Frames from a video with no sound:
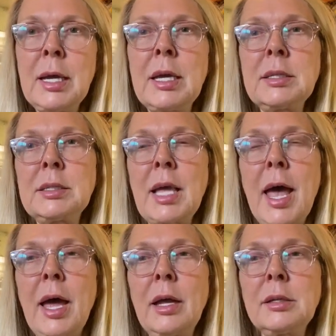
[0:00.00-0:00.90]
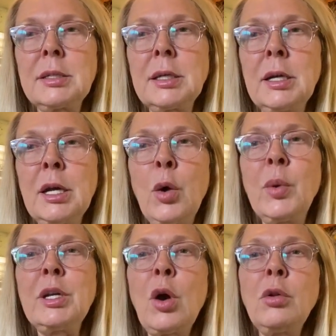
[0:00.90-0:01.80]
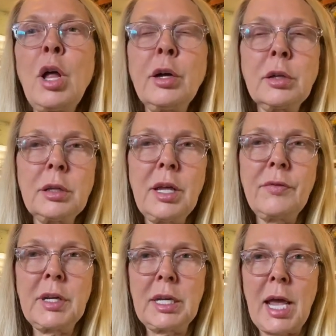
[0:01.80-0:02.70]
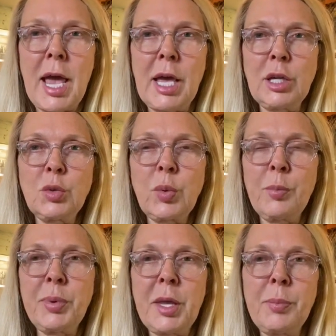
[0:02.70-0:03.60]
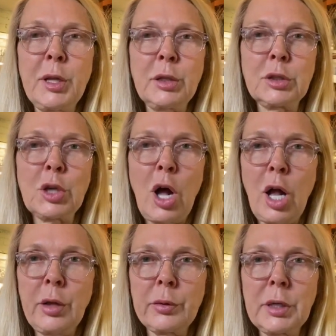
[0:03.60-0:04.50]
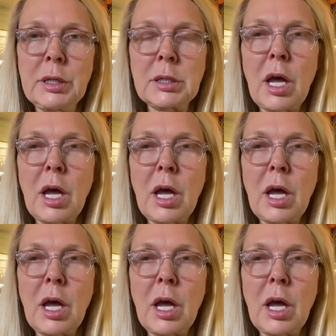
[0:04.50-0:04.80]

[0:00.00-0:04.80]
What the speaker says: is that we no longer live in an age where people are tolerant